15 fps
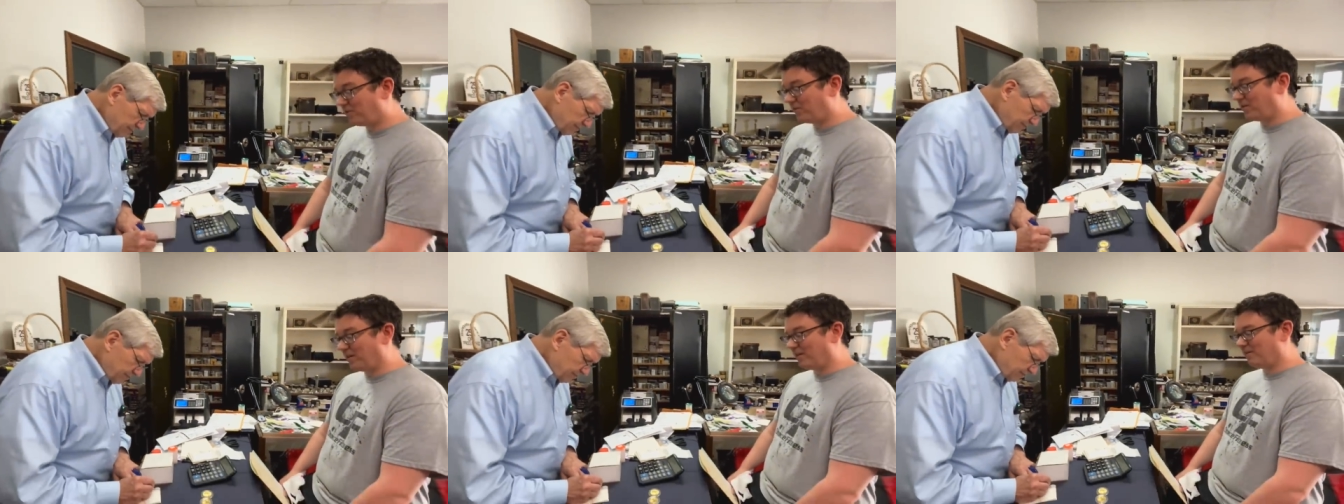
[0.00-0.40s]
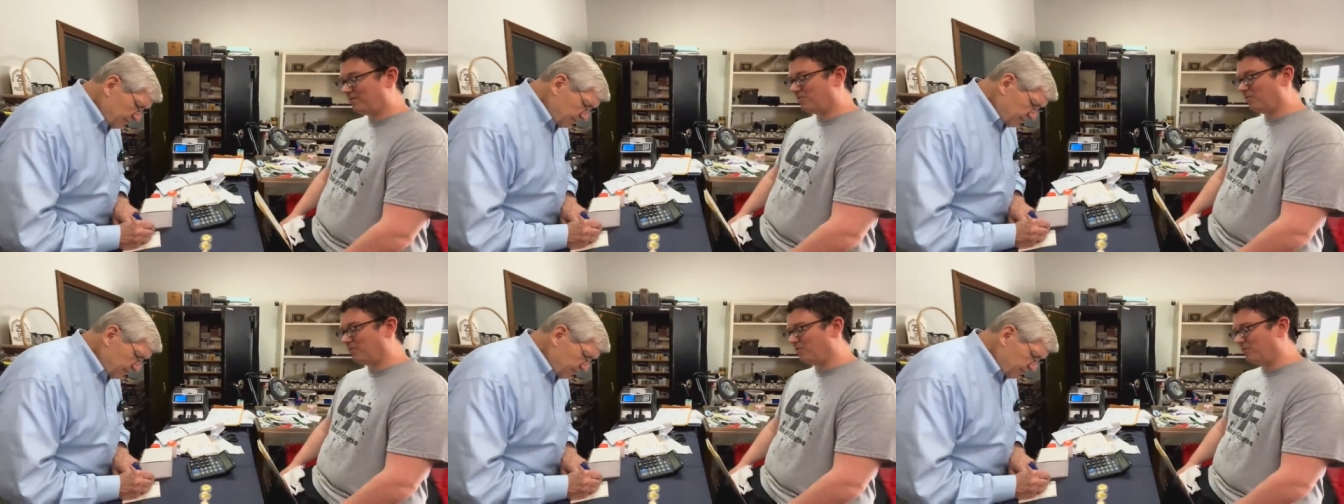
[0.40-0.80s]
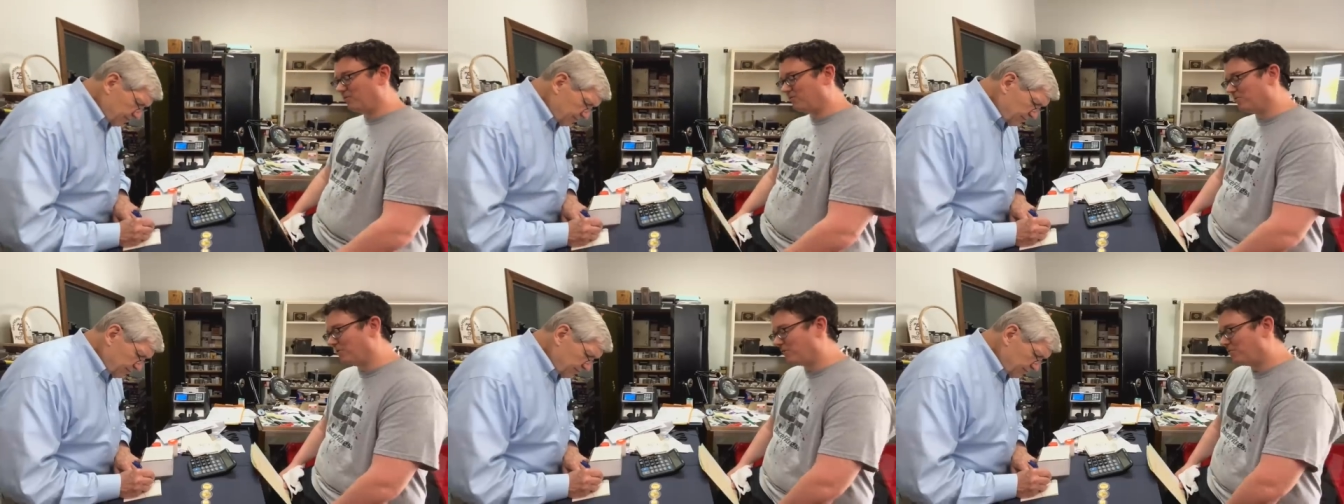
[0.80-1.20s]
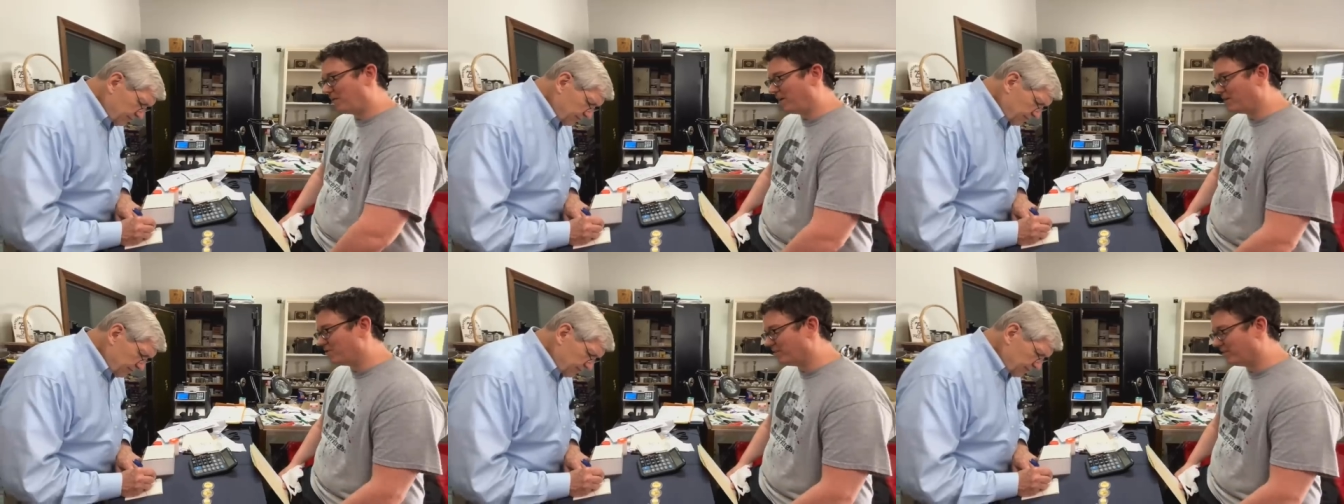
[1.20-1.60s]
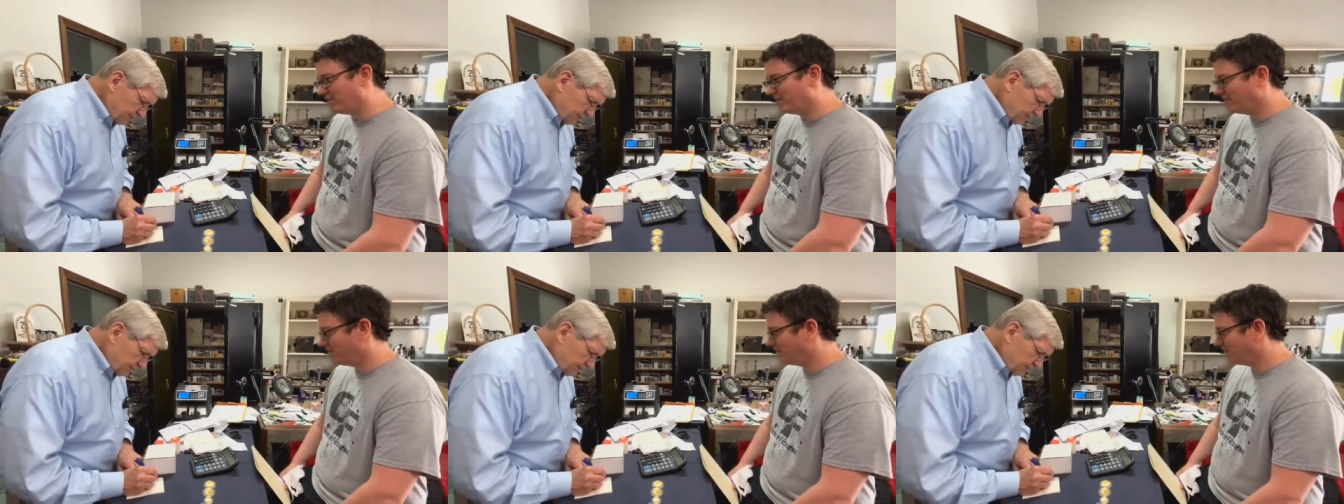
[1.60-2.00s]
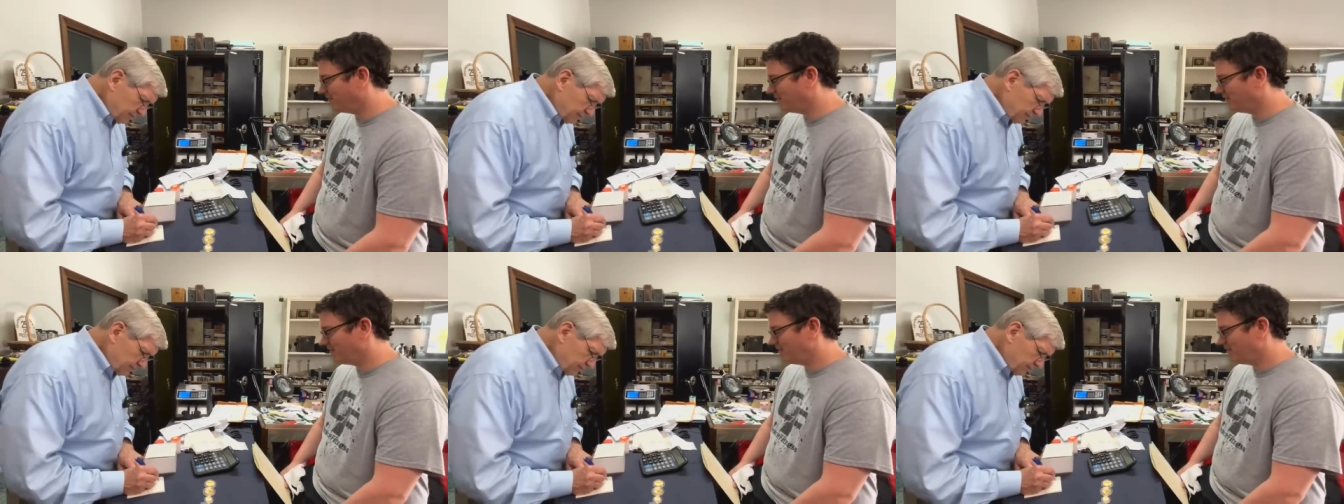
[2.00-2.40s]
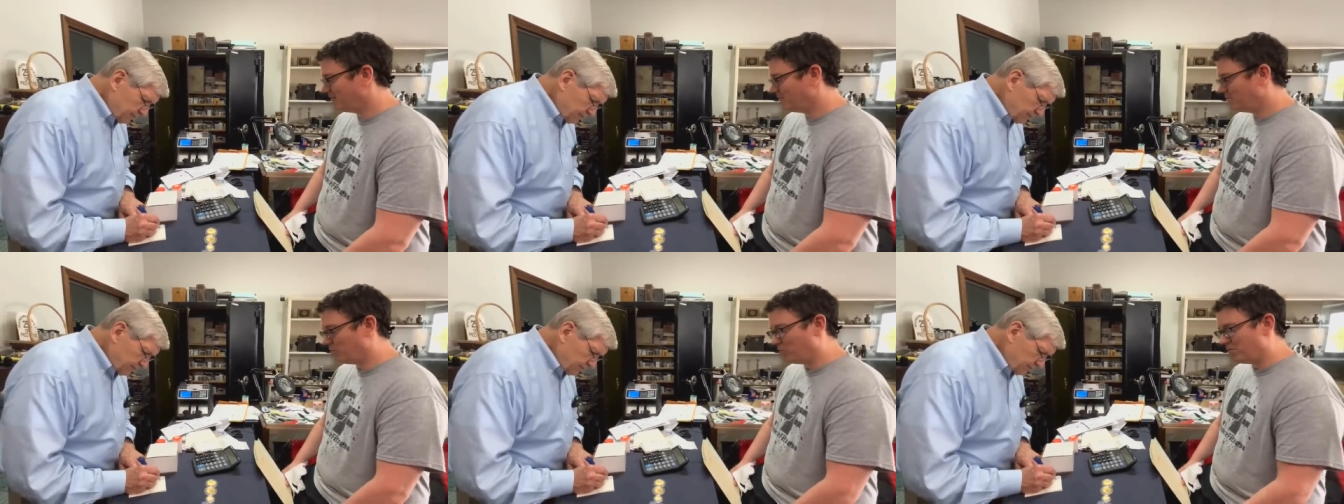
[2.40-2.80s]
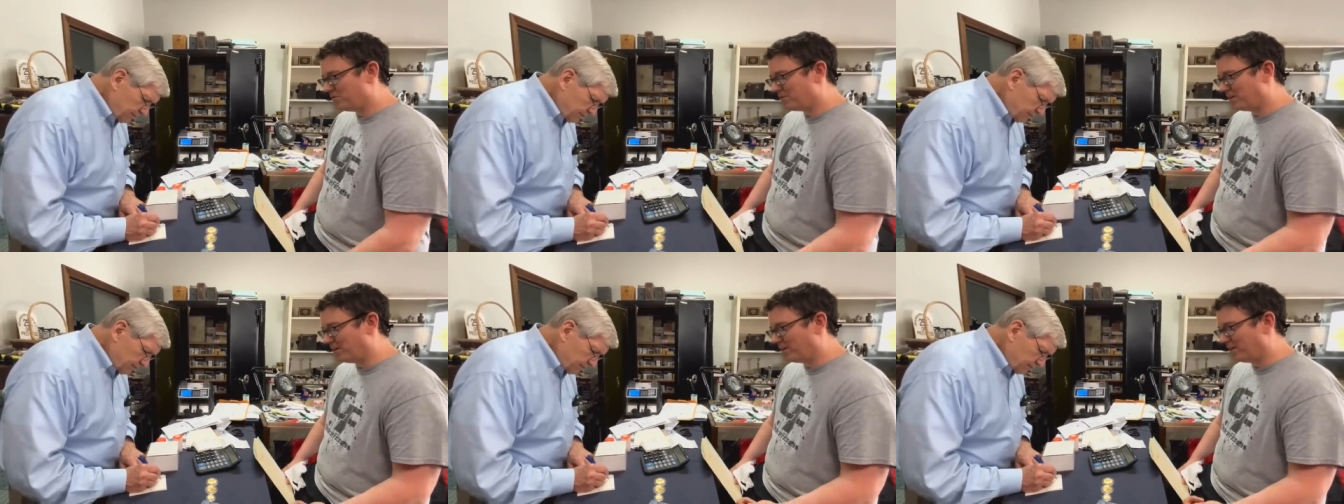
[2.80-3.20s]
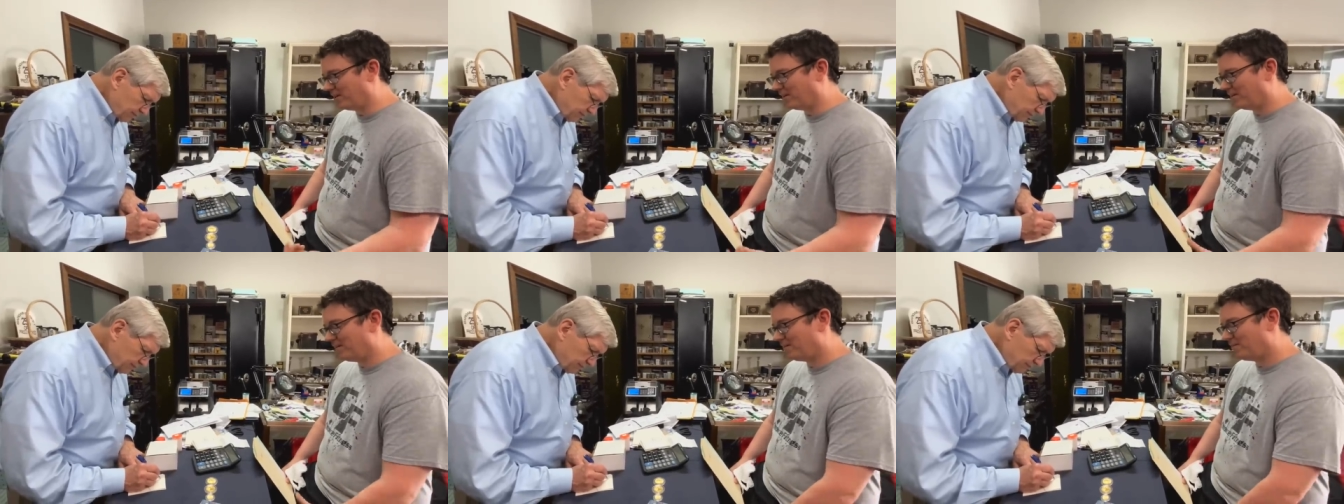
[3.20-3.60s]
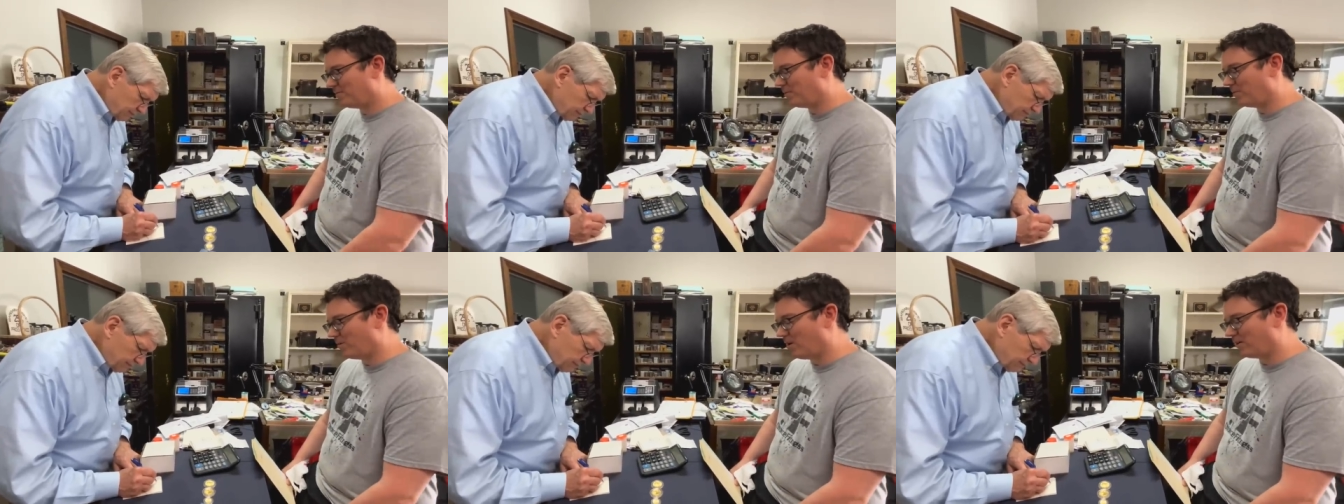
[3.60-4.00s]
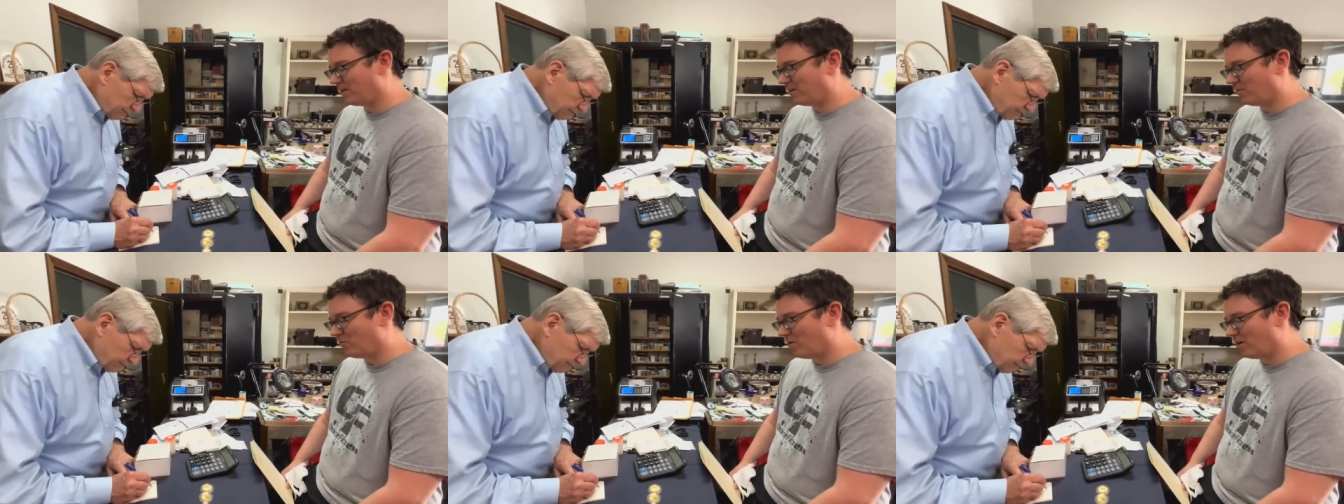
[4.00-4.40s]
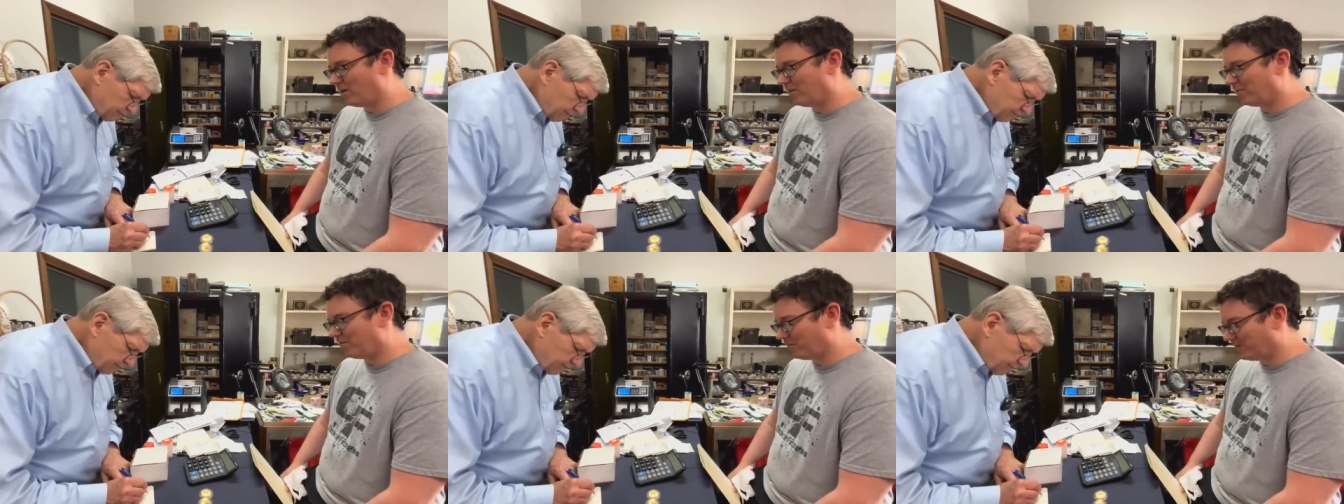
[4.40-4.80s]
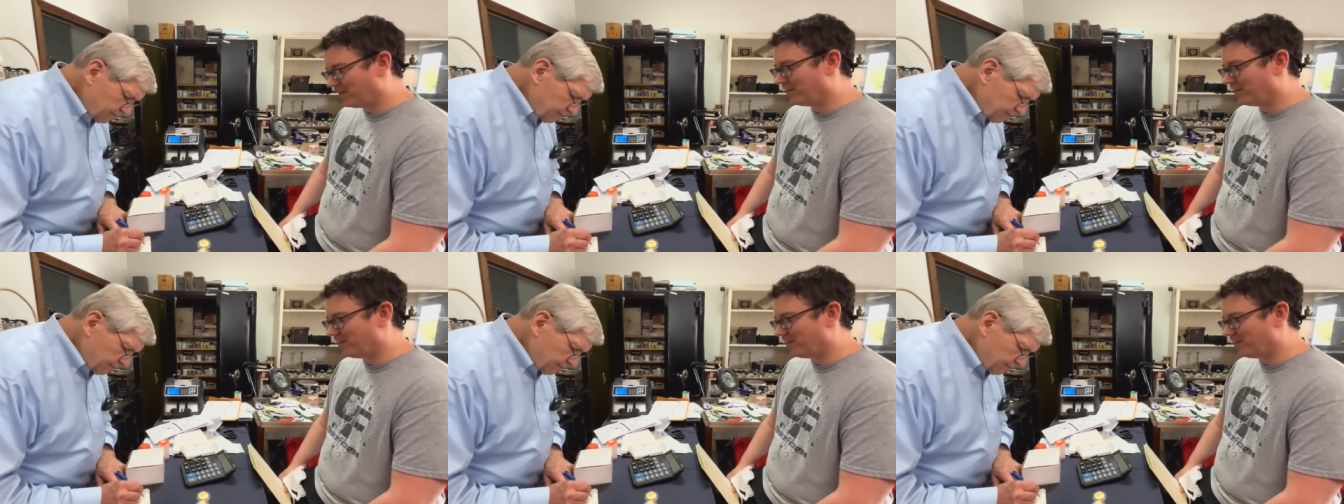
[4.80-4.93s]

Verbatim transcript: good thing. We'll do some expansion. Booth seating, maybe knock down a wall, something